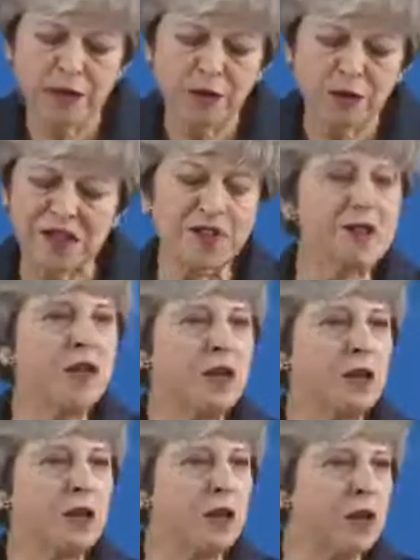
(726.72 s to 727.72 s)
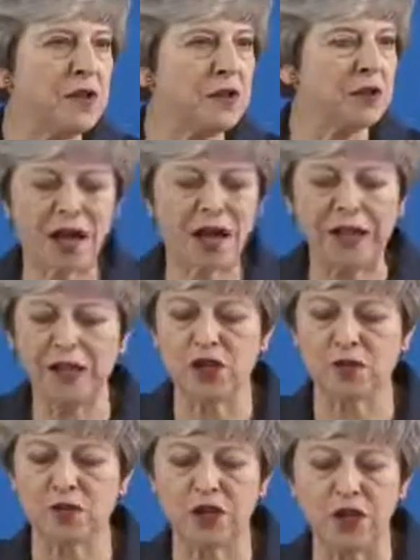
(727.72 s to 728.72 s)
Brexit certainly poses a
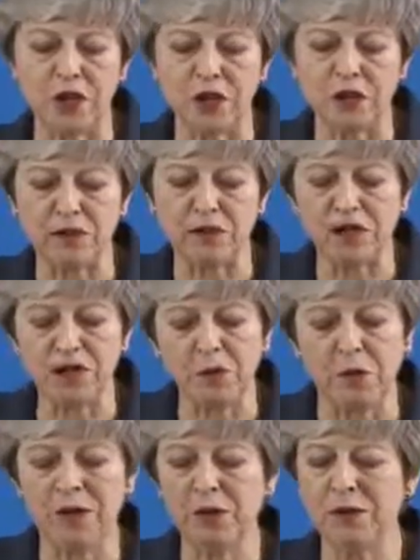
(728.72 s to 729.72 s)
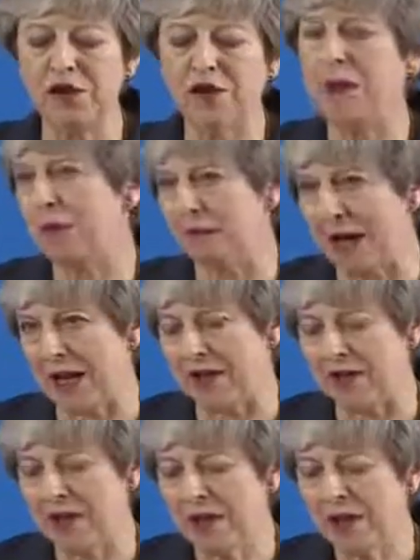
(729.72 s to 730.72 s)
challenge for the Union, but it is one which can be
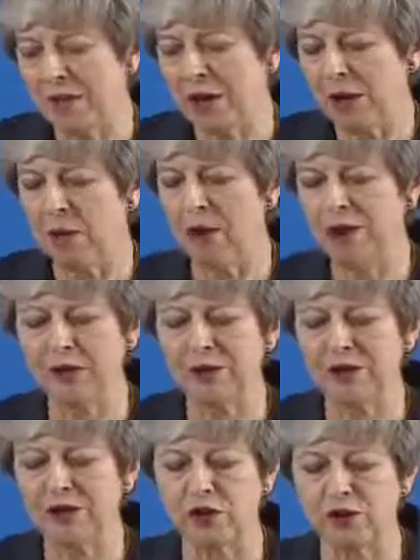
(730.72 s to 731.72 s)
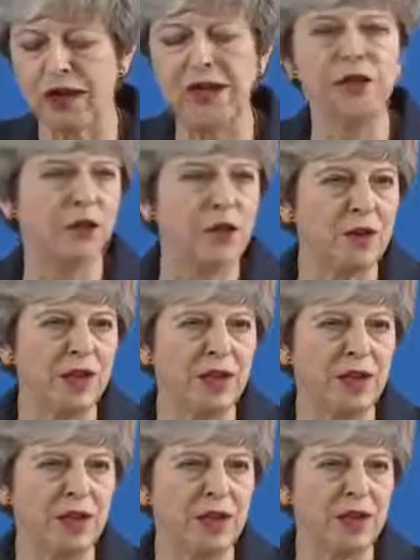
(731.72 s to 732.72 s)
met by working with the grain of the
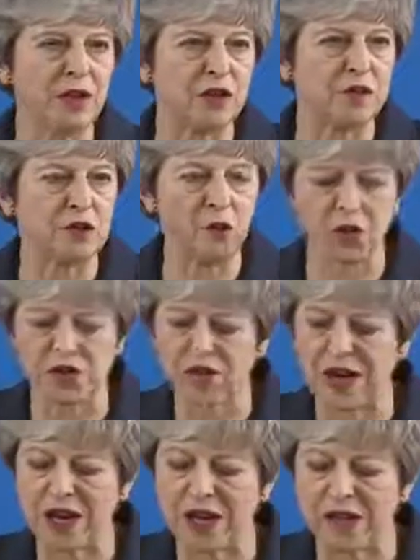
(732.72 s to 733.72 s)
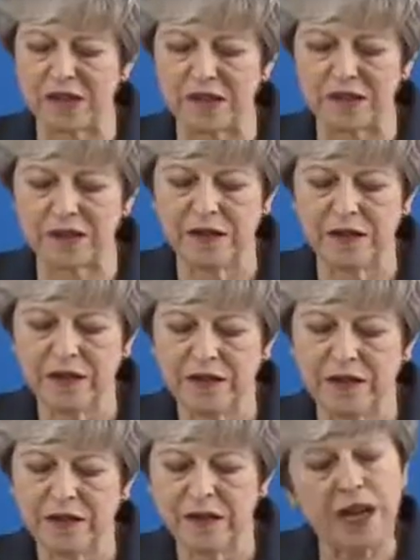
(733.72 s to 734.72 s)
United Kingdom's core strengths,
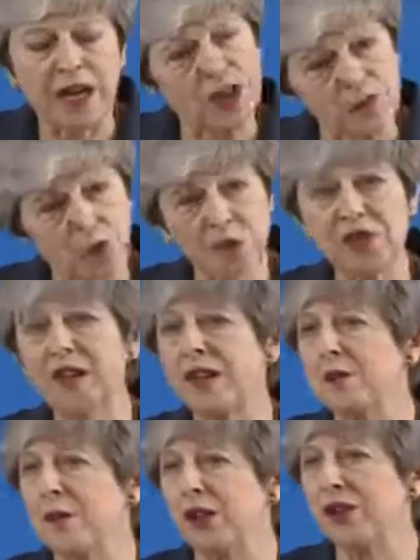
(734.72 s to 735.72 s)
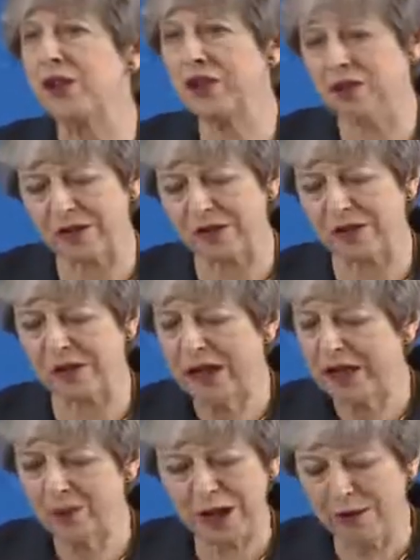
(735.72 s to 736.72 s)
and in forcing us politicians
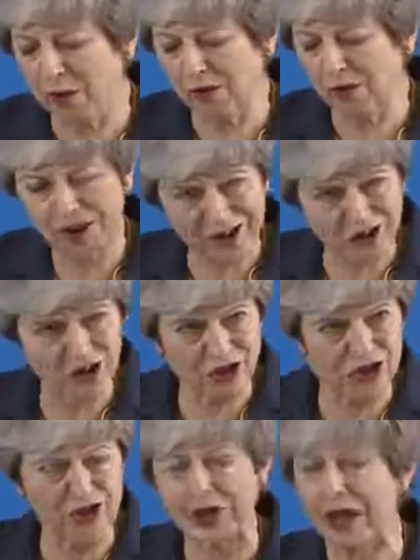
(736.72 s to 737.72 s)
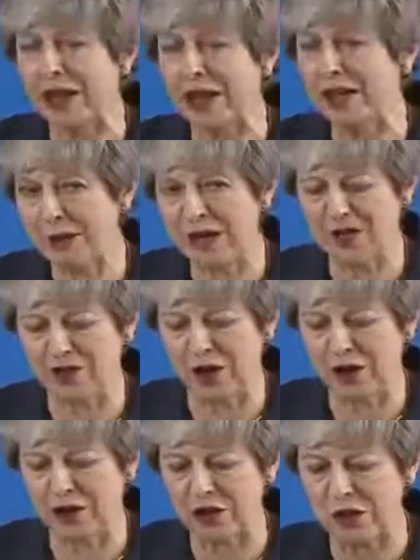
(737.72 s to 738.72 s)
to pay more attention to the dynamics of
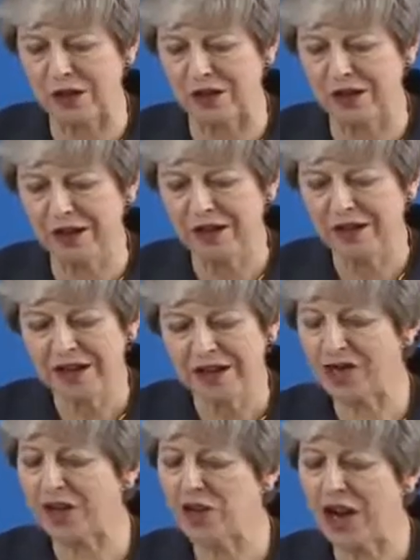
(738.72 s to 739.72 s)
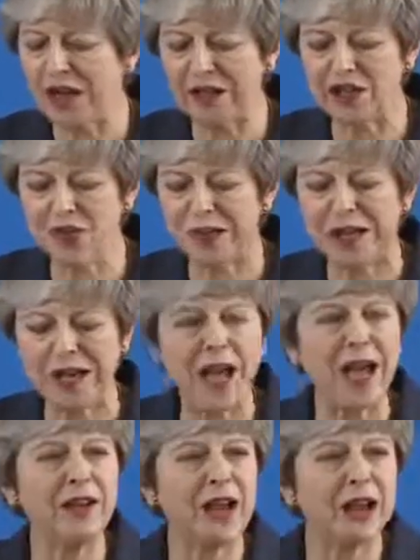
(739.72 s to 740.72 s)
our Union. It is a challenge we
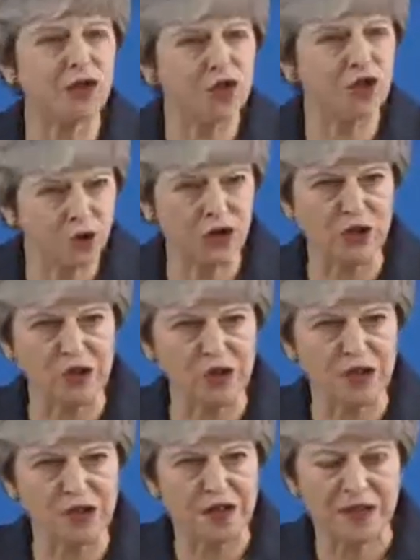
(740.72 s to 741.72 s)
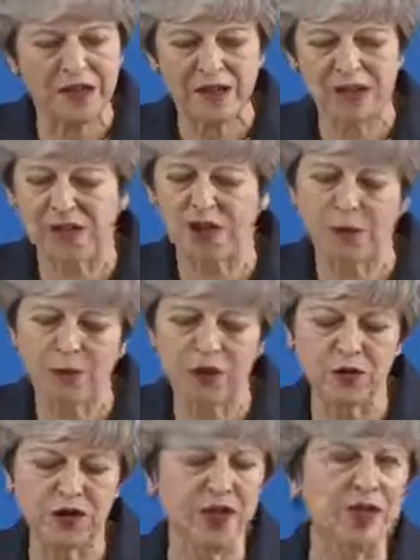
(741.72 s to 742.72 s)
can and should use as the
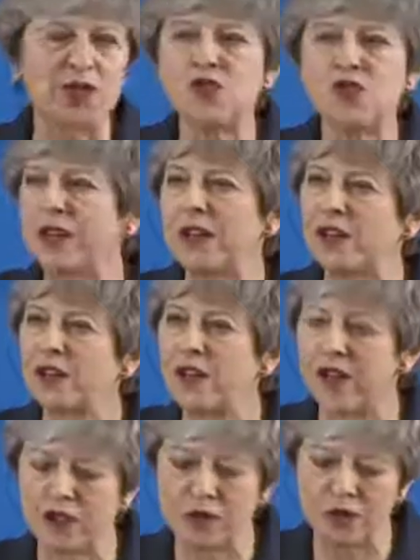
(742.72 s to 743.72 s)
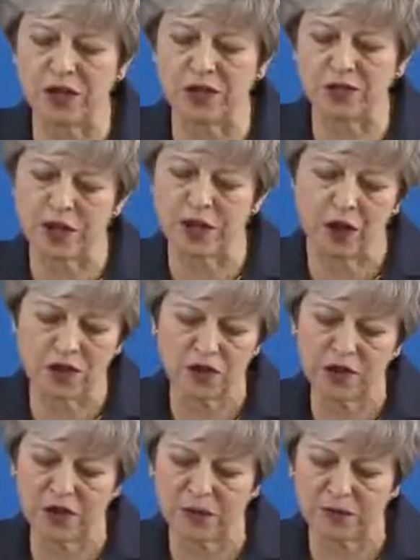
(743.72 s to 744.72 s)
opportunity to strengthen that Union for the long
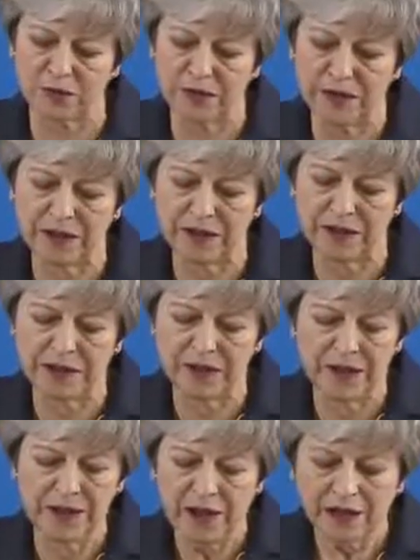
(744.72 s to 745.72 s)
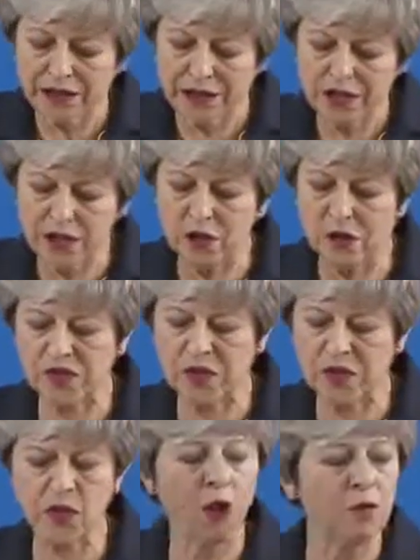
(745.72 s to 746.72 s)
term. The need to do
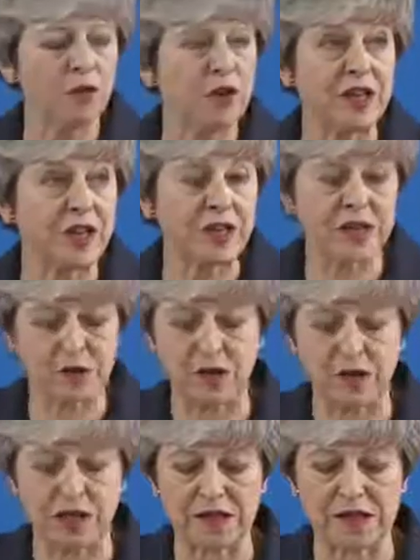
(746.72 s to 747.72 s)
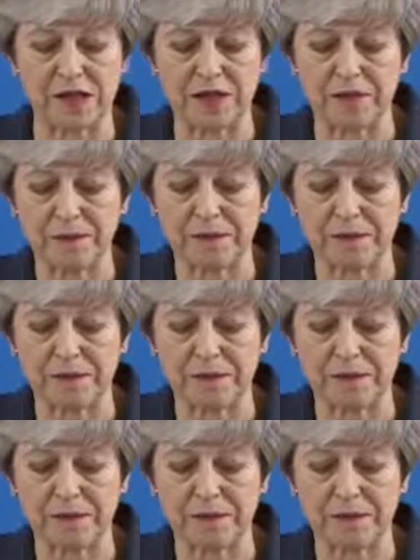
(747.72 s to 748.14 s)
so long predates Brexit.